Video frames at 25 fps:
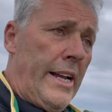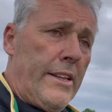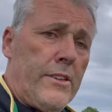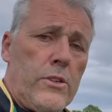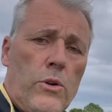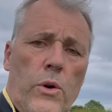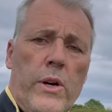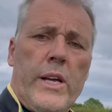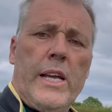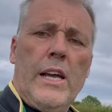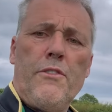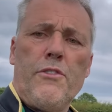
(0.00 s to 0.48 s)
that
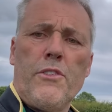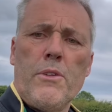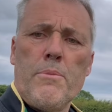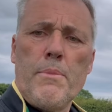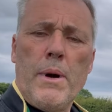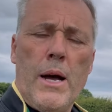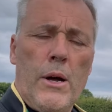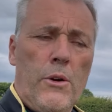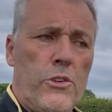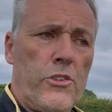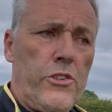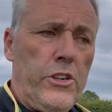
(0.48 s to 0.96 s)
will give the
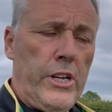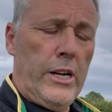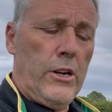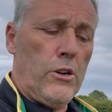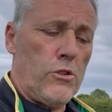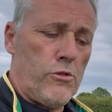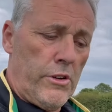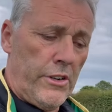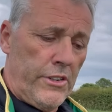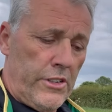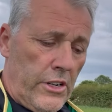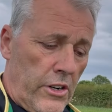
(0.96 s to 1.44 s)
most yield
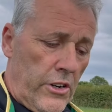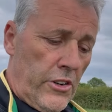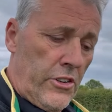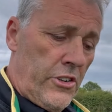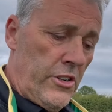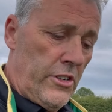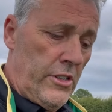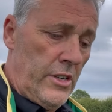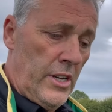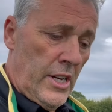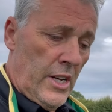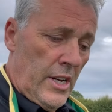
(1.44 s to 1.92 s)

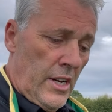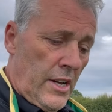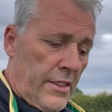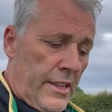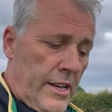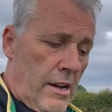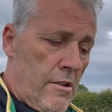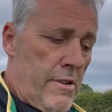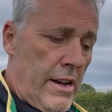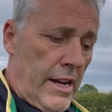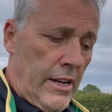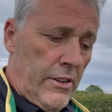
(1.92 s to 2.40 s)
reduction
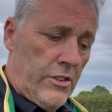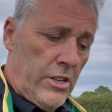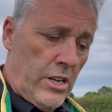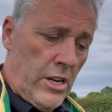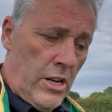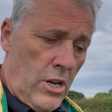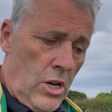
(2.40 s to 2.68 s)
there is.